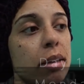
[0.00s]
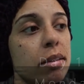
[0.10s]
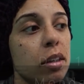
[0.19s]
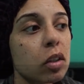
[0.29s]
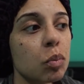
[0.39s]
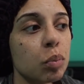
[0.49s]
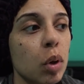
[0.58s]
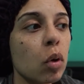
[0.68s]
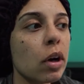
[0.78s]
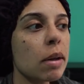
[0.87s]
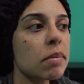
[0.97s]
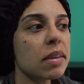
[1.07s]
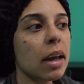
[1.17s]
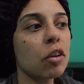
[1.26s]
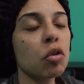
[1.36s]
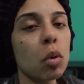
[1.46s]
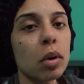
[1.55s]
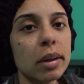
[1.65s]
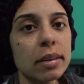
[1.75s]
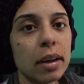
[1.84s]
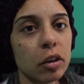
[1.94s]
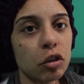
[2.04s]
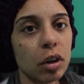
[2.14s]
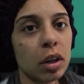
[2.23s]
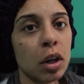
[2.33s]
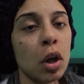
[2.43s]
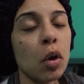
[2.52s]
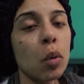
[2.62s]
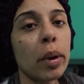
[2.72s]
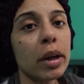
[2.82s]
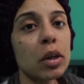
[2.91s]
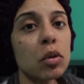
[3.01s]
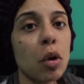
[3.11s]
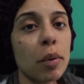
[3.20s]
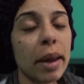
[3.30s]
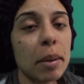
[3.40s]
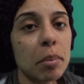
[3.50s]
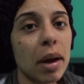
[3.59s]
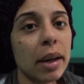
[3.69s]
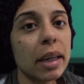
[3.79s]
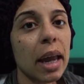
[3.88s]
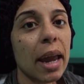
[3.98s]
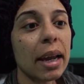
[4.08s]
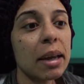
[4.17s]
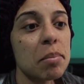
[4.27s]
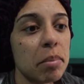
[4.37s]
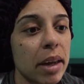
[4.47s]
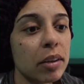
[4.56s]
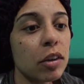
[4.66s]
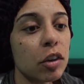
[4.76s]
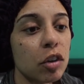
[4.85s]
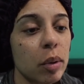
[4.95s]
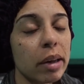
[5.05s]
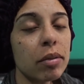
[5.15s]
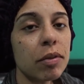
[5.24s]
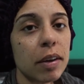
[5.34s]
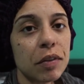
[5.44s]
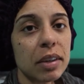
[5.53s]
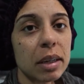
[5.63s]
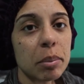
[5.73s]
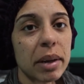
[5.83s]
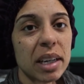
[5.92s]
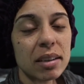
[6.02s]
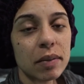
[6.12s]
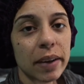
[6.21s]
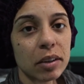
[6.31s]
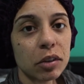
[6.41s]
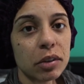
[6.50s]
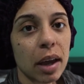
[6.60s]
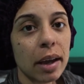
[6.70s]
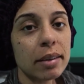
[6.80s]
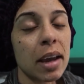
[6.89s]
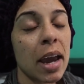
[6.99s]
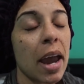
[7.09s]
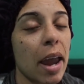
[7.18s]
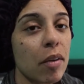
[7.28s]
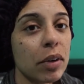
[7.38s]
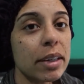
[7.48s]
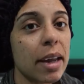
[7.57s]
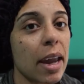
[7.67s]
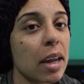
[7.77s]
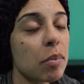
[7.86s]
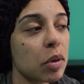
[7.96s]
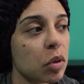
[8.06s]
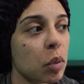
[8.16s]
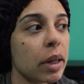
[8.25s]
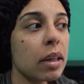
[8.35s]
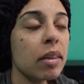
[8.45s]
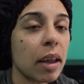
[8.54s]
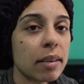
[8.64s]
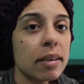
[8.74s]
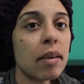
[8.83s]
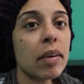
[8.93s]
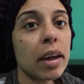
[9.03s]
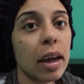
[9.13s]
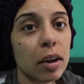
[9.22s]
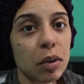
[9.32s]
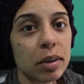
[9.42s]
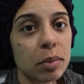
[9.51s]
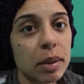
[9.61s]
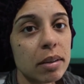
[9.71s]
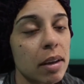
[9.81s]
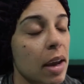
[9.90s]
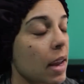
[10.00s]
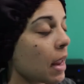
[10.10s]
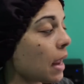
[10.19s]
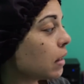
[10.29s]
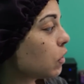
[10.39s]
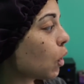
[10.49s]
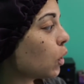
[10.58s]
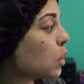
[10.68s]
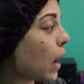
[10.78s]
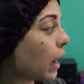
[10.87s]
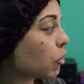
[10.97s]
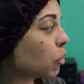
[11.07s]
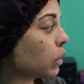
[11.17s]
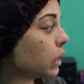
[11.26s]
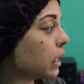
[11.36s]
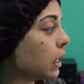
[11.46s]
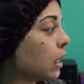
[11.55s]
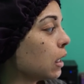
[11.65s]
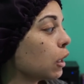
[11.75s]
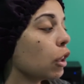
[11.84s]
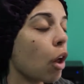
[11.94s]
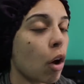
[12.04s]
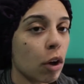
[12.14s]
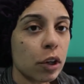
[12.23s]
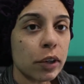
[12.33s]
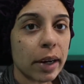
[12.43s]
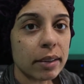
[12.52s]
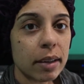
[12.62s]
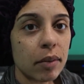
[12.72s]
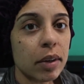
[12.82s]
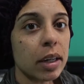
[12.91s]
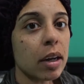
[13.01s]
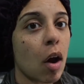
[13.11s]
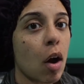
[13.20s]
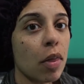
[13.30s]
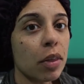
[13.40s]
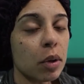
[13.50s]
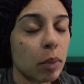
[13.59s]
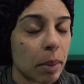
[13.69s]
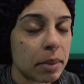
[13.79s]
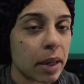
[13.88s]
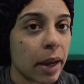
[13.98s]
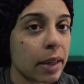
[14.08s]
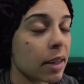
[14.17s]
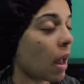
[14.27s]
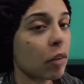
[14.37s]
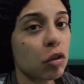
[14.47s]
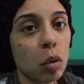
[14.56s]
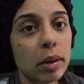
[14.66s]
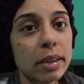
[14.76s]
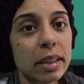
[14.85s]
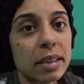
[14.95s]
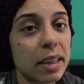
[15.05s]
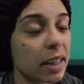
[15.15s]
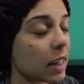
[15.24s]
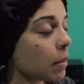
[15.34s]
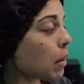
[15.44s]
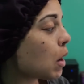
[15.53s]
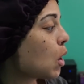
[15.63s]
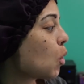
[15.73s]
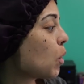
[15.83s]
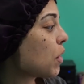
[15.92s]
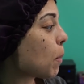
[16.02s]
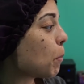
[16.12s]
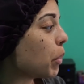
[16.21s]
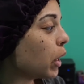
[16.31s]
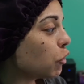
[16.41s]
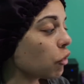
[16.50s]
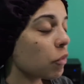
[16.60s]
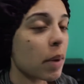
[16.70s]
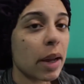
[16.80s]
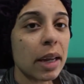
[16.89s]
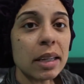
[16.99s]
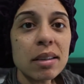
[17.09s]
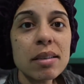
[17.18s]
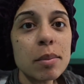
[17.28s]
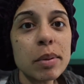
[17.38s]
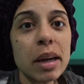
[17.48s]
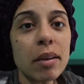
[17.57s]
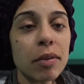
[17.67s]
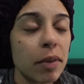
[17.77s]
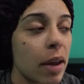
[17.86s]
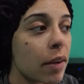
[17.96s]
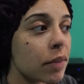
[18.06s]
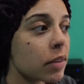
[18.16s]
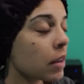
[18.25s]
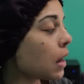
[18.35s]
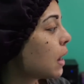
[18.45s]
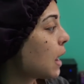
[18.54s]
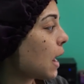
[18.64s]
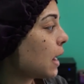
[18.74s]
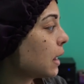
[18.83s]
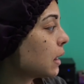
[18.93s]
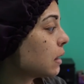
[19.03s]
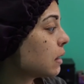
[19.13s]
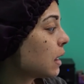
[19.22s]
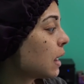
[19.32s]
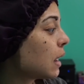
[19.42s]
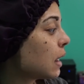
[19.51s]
is this program slash organization where you donate money and commit to doing 15 minutes of exercise every day between Thanksgiving and Christmas. And so you actually log your activity on their website. I've joined a team with a bunch of my Insta BFFs and